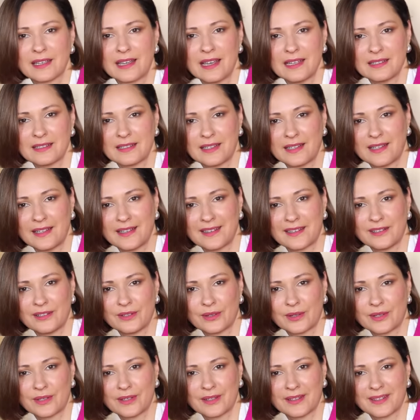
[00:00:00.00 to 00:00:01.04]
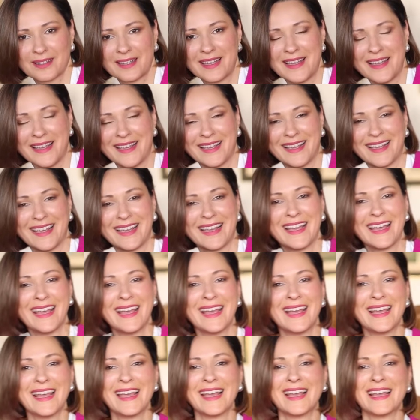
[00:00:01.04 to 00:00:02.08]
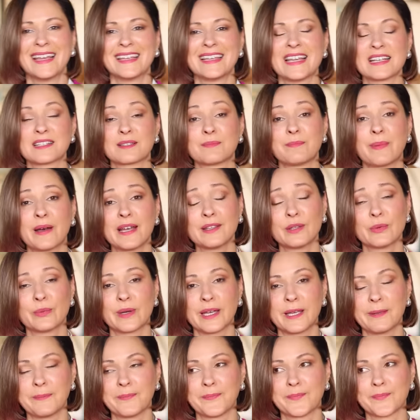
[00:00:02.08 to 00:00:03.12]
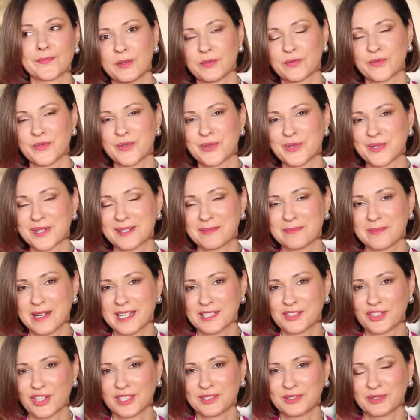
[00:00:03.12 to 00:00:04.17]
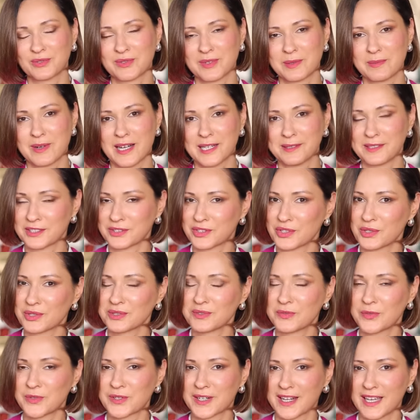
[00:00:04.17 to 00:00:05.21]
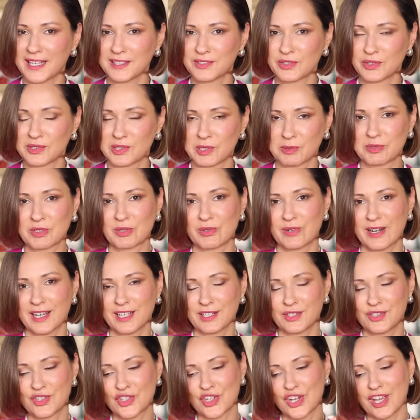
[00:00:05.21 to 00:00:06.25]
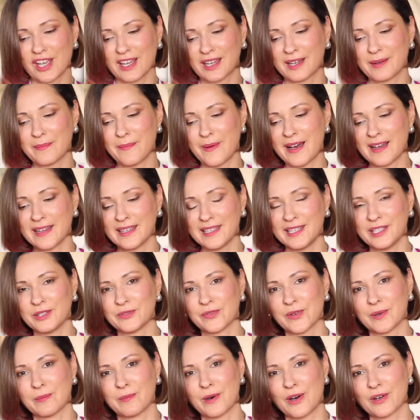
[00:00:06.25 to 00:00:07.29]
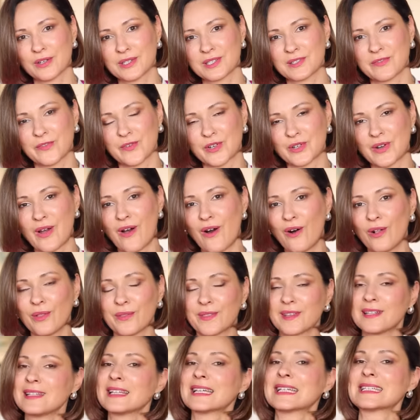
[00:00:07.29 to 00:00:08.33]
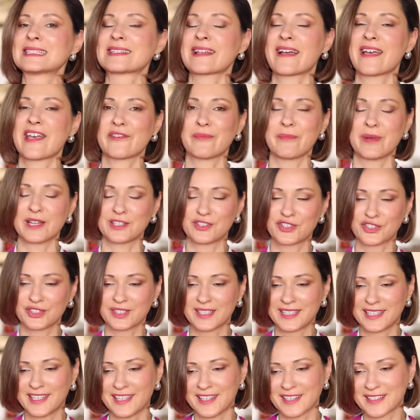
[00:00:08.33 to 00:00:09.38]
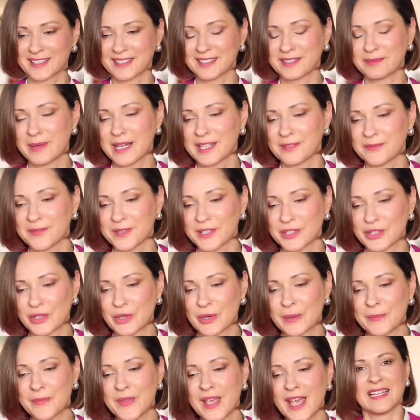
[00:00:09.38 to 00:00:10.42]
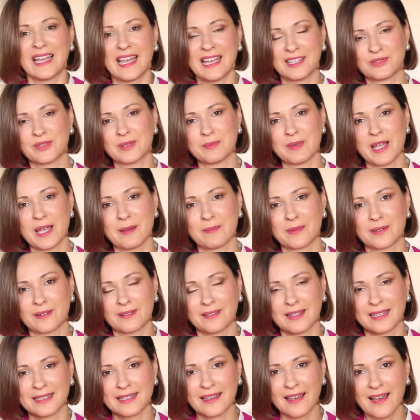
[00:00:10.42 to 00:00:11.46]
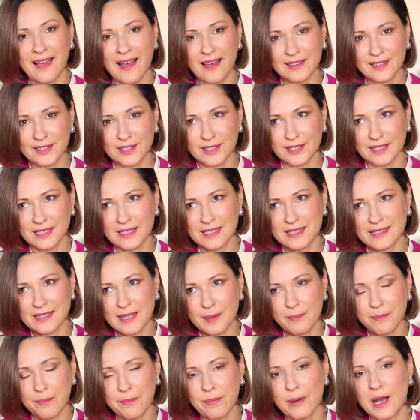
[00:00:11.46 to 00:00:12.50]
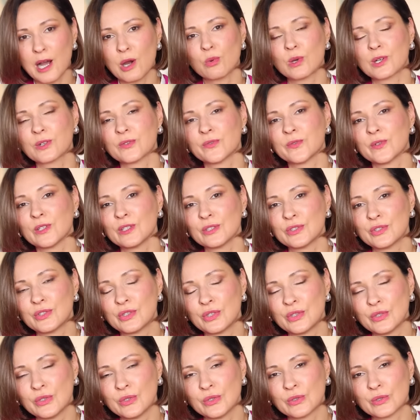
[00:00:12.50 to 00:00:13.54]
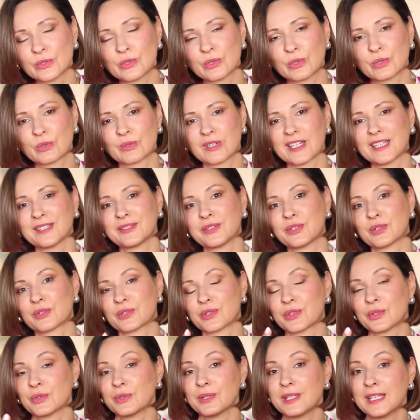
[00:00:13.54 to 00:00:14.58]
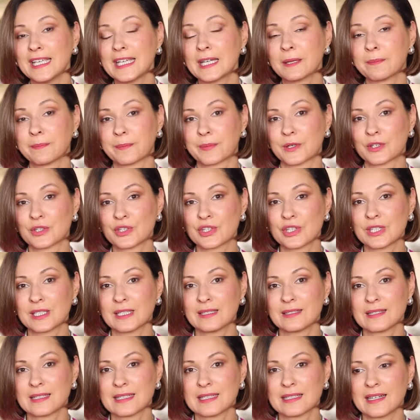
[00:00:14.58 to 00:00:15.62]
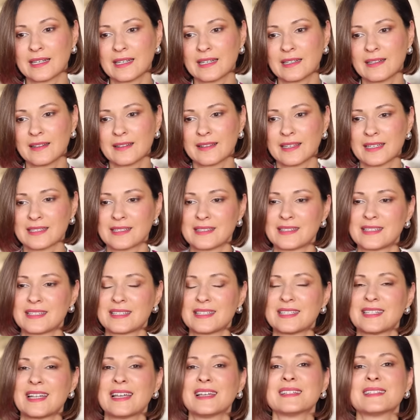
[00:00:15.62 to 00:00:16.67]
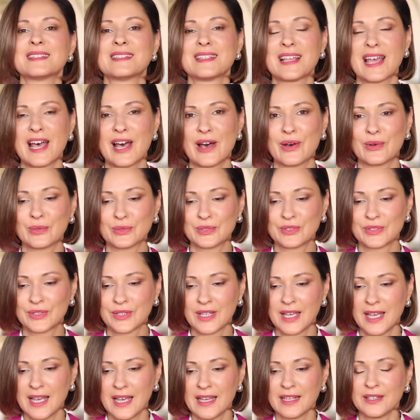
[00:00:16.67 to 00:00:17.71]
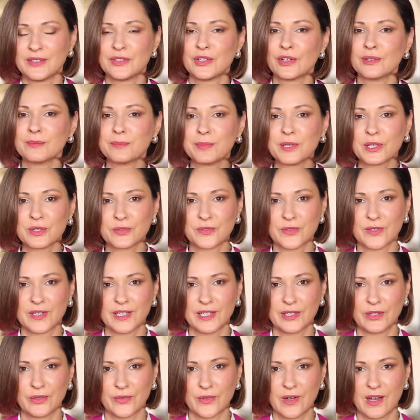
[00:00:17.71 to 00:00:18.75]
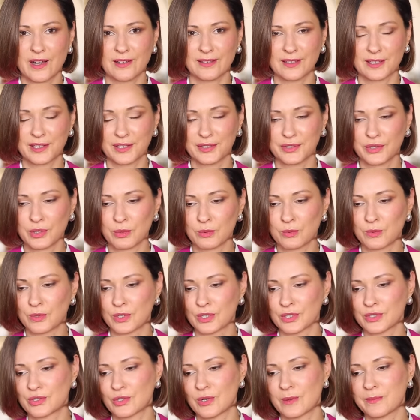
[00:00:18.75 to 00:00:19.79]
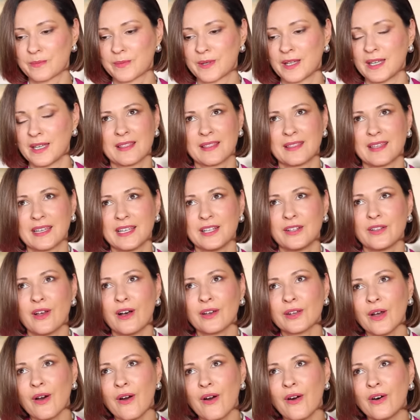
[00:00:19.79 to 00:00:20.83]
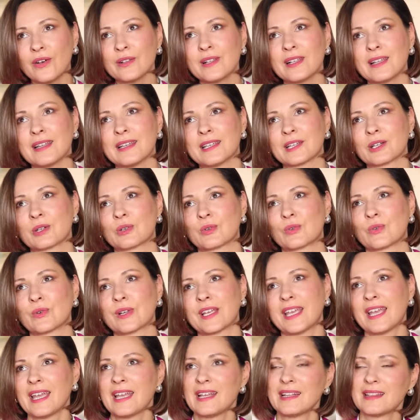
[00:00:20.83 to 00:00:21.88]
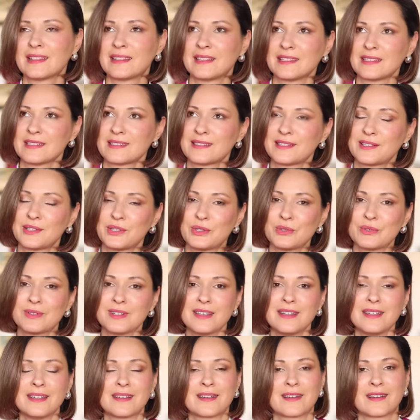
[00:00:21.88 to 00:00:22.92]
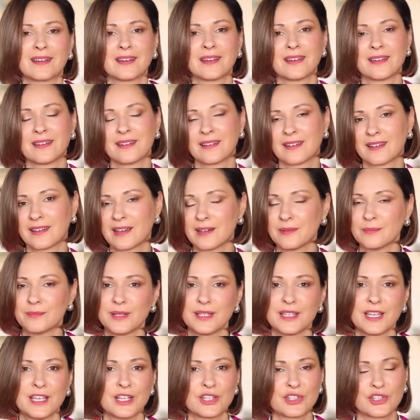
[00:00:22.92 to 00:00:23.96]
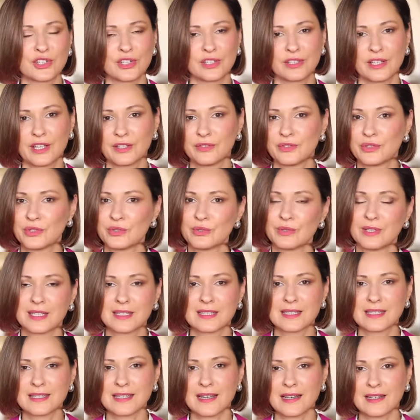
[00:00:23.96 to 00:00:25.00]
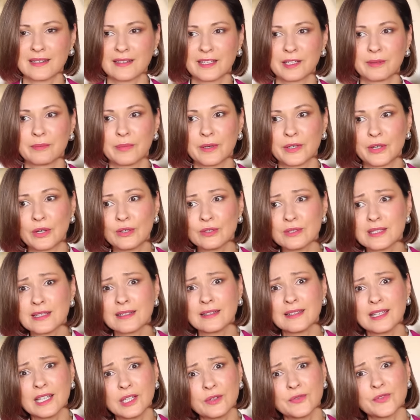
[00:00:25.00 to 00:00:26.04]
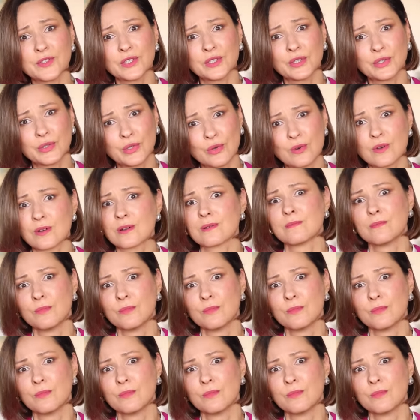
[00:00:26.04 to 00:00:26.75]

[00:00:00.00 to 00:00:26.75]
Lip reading: a guest here, look. Yes, by the way, before my gentle reminder, don't forget to subscribe, check my info box for all the links I have mentioned here in my video. And remember that color is a powerful tool to create your unique personal style that stands out. Don't be afraid of color in your wardrobe. They not only create this unique combination and unique styling, but also lift your